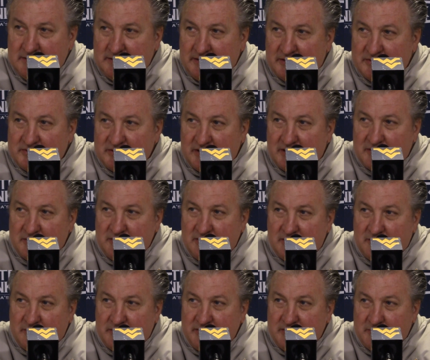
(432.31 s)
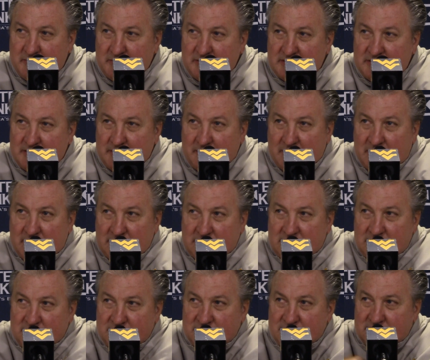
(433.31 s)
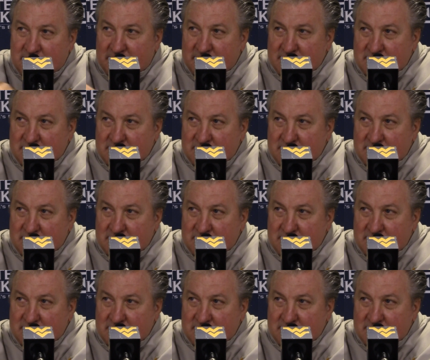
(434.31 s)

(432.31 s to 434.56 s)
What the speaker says: Those are the, you know, when you put them like those